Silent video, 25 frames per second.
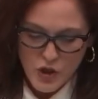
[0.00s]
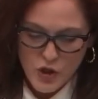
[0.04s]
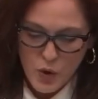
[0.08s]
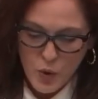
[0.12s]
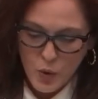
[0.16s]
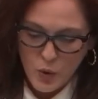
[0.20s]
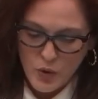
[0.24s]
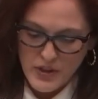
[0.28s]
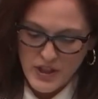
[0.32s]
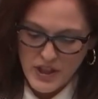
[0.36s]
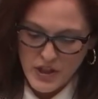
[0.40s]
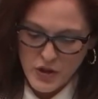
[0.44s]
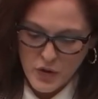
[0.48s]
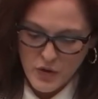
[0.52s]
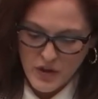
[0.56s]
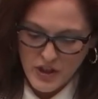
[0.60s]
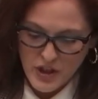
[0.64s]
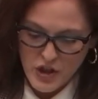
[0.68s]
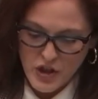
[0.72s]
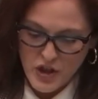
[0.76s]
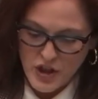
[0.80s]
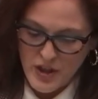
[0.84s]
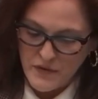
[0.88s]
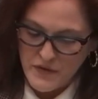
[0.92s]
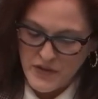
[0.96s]
School
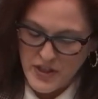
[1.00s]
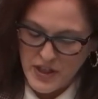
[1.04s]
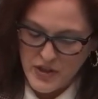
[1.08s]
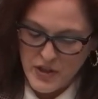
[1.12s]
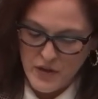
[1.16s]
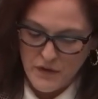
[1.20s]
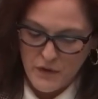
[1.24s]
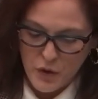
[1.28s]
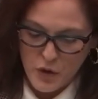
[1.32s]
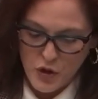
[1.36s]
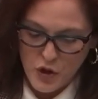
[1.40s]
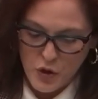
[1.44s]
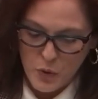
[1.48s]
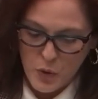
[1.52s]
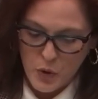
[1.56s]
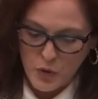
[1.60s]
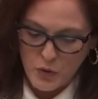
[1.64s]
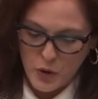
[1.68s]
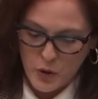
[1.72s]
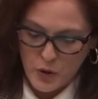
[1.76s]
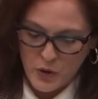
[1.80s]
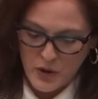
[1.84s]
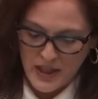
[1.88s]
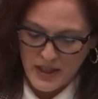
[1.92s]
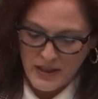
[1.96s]
districts shifted to
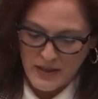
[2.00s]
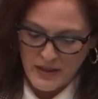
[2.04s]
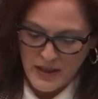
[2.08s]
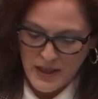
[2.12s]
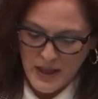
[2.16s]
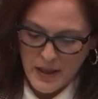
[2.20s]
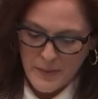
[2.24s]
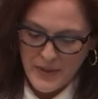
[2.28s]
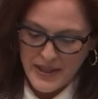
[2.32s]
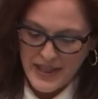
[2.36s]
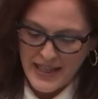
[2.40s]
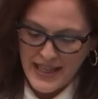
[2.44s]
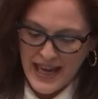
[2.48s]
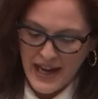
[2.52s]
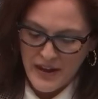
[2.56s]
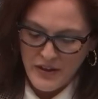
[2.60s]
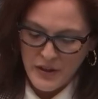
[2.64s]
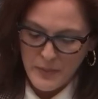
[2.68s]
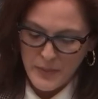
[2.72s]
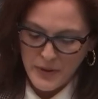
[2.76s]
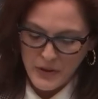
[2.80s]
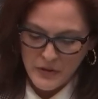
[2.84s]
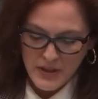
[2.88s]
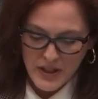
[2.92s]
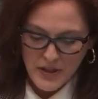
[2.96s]
virtual learning, but
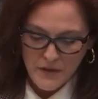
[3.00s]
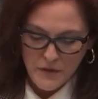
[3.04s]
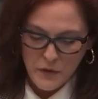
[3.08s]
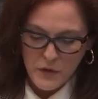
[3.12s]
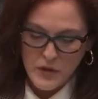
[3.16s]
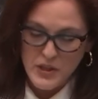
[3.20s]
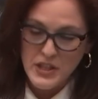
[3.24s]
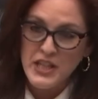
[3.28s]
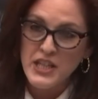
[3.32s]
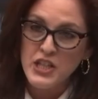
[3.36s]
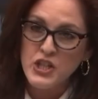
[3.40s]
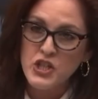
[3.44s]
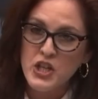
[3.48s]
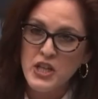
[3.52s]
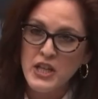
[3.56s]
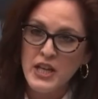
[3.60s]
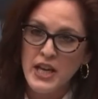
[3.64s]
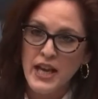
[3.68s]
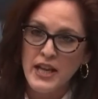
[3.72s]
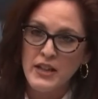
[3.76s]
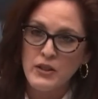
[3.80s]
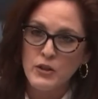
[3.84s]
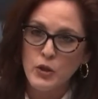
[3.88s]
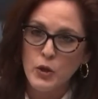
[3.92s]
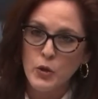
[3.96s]
accountability for teaching
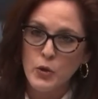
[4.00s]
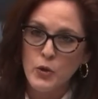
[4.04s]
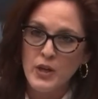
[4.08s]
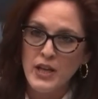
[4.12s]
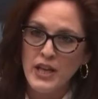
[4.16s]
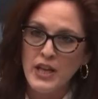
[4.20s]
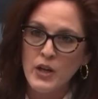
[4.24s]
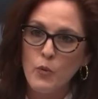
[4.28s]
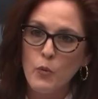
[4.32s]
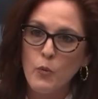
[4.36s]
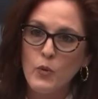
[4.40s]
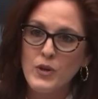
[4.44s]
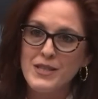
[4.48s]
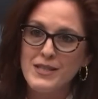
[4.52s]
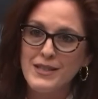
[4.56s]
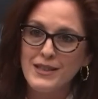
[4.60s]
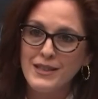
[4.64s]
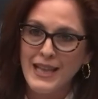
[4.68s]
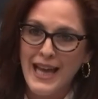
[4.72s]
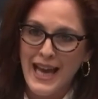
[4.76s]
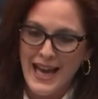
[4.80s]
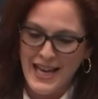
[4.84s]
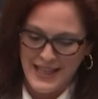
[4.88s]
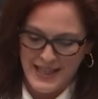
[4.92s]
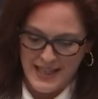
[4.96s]
and learning was
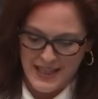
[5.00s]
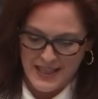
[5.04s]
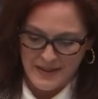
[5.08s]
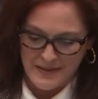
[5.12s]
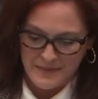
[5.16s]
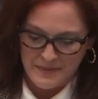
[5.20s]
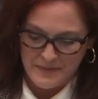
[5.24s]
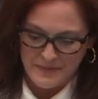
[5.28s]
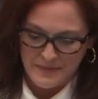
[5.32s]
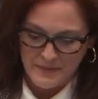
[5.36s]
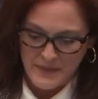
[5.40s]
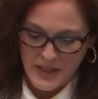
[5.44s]
lacking.